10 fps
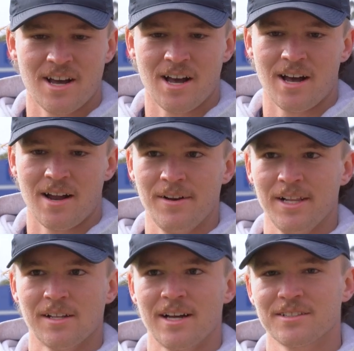uh, I
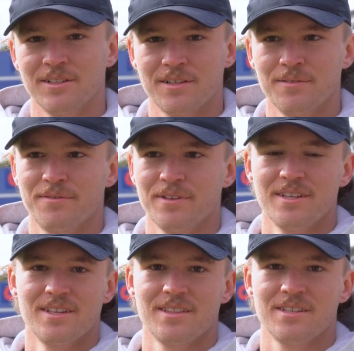really liked the look of
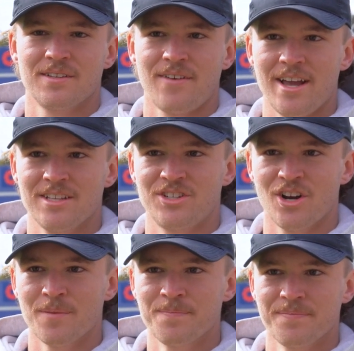the surveyor's job